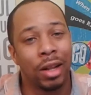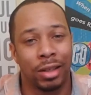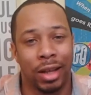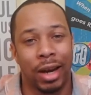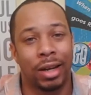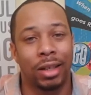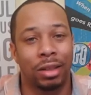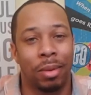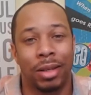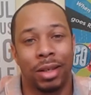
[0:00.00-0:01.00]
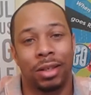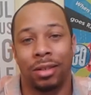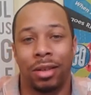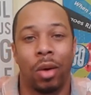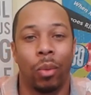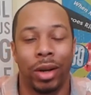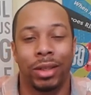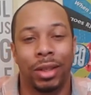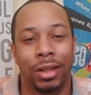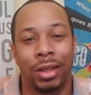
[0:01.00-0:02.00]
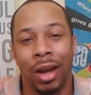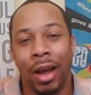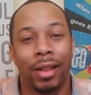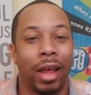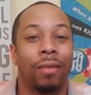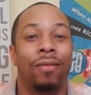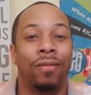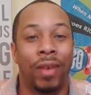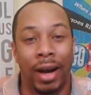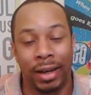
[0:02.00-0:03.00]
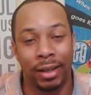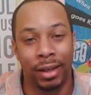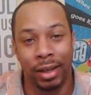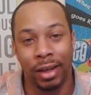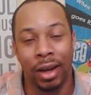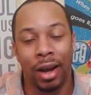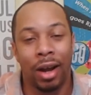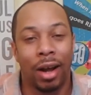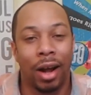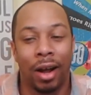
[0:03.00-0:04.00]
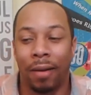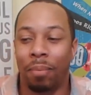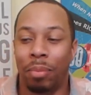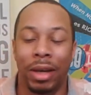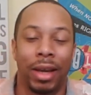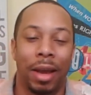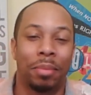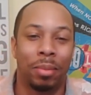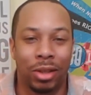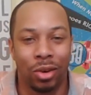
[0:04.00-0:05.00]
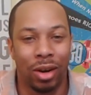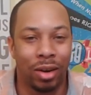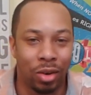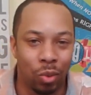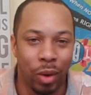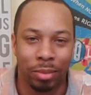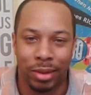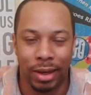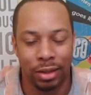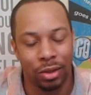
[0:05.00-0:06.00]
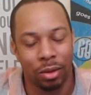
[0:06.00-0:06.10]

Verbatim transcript: there's a lot of customizations that went into this that are finally um, being implemented on the new website.